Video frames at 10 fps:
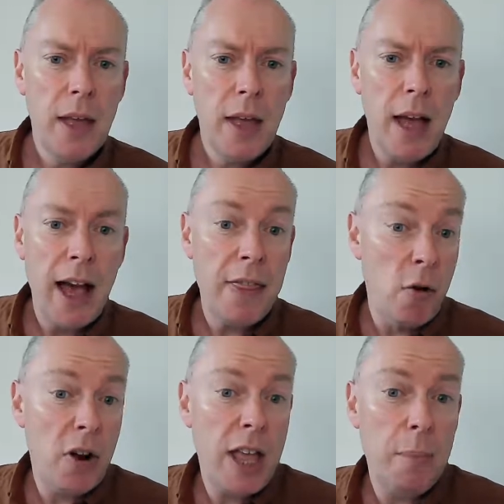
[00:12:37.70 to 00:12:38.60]
And there are
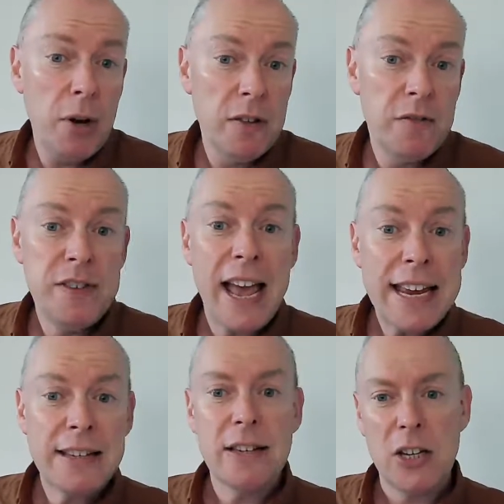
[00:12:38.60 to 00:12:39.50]
a couple of date
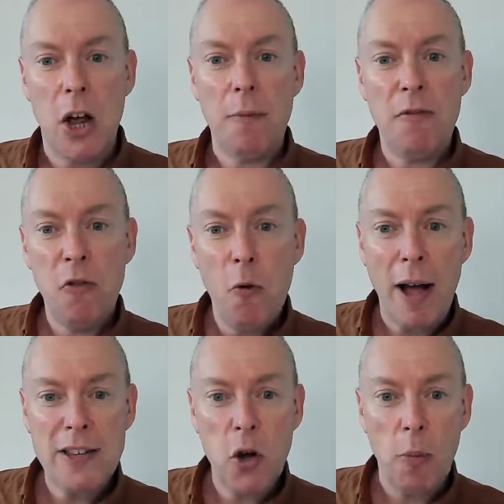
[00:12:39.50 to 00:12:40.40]
and time
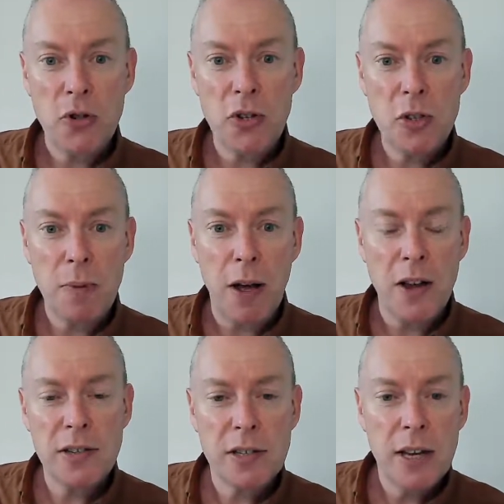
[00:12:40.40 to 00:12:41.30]
formatting options
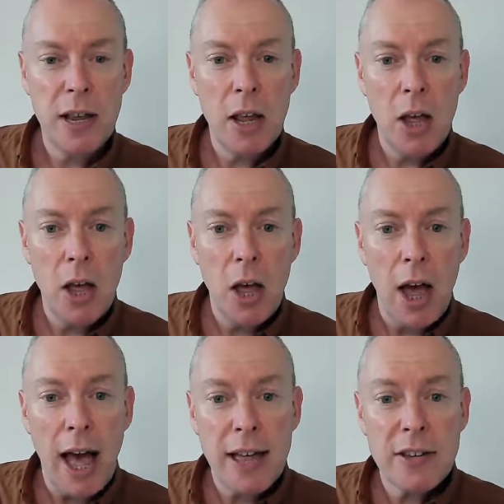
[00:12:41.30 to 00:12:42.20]
passed,
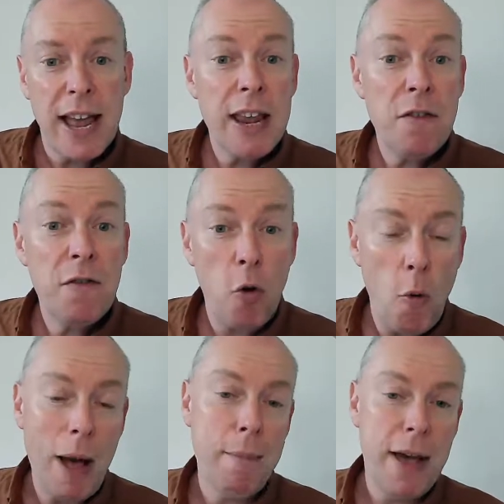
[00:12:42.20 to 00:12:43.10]
and a
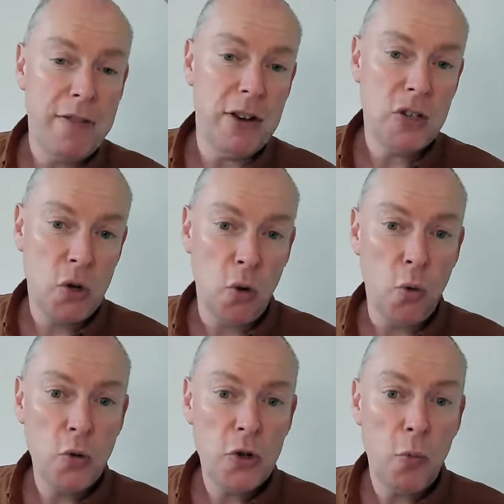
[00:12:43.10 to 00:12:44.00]
format method is
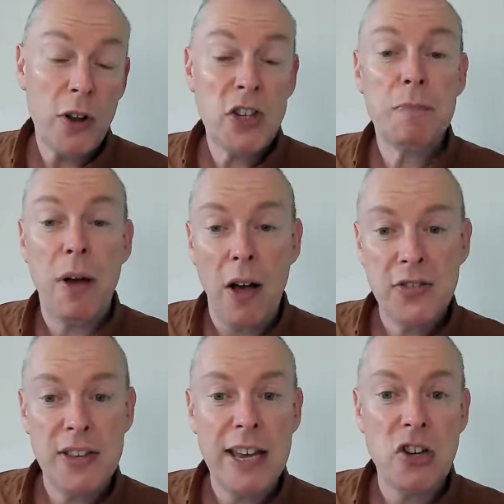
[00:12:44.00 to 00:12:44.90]
called, which is passed
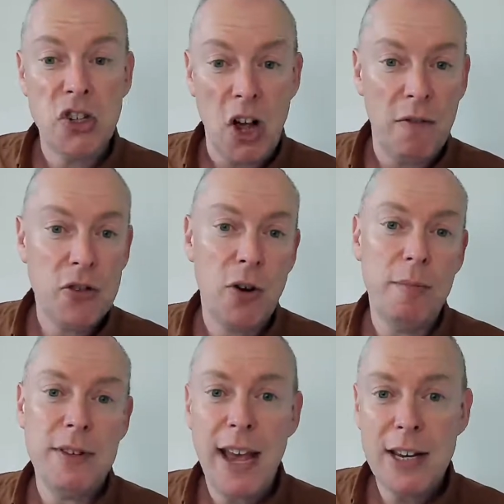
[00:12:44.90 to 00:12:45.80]
a JavaScript
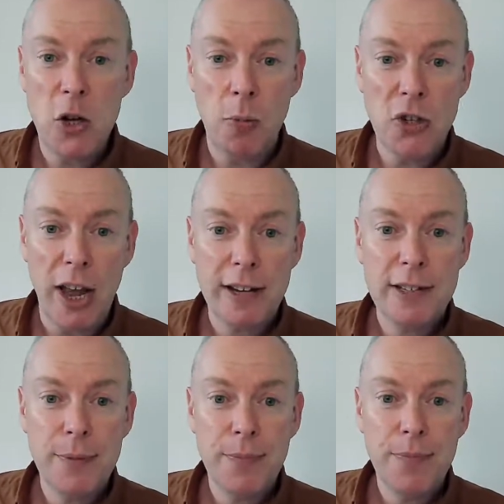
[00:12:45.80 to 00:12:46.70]
date object.
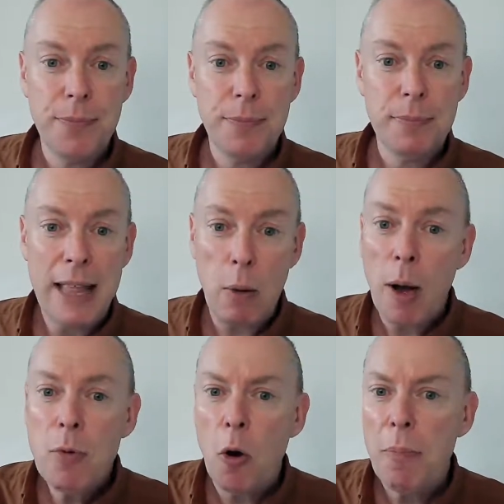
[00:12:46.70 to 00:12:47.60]
Now I'm
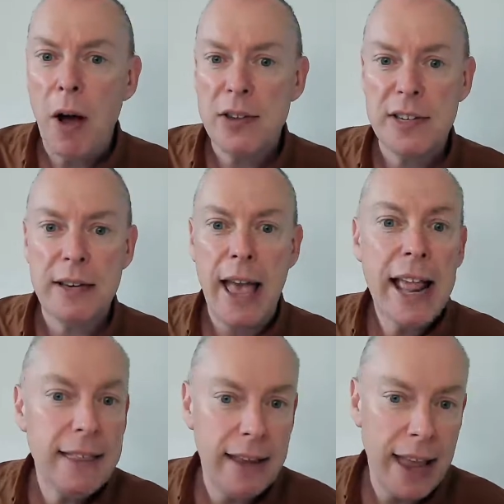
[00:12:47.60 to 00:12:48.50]
not passing
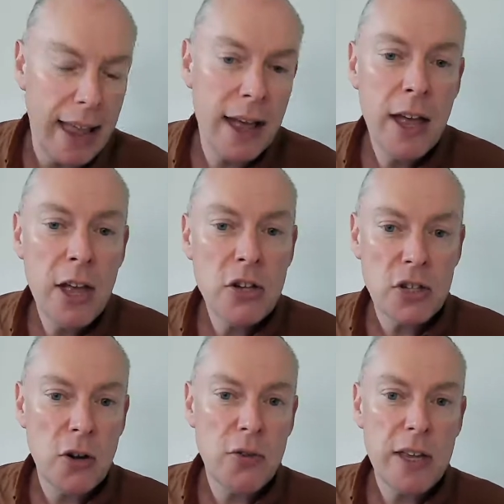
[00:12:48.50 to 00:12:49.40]
anything here, so
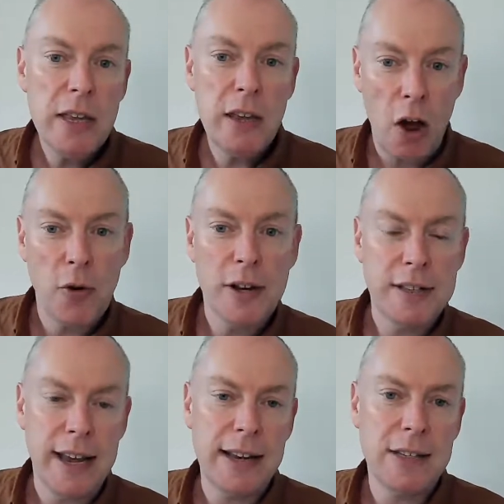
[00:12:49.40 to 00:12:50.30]
the current
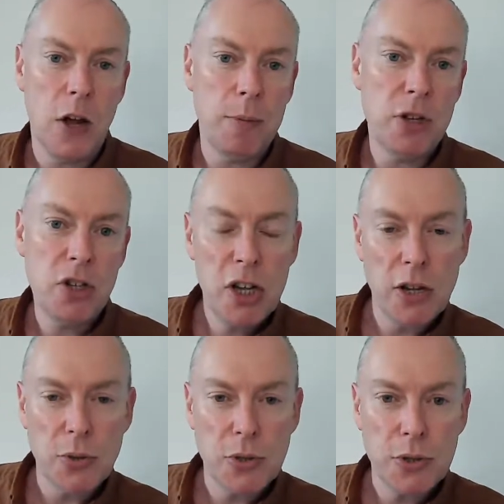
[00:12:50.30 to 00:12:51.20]
date time is used.